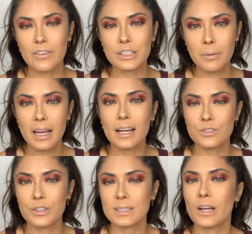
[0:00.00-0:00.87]
If I do my
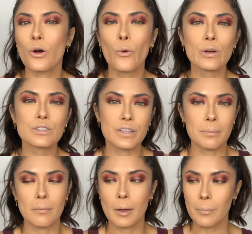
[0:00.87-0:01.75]
eyes first, I always forget
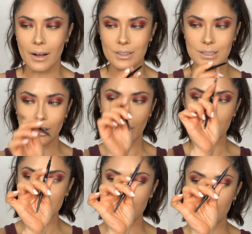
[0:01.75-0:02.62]
about my brows. So I'm
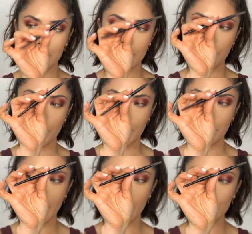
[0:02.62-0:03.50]
gonna take a moment to fill in my
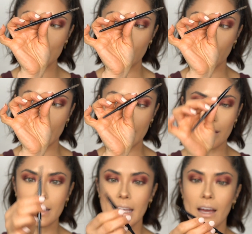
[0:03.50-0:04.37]
brows with the e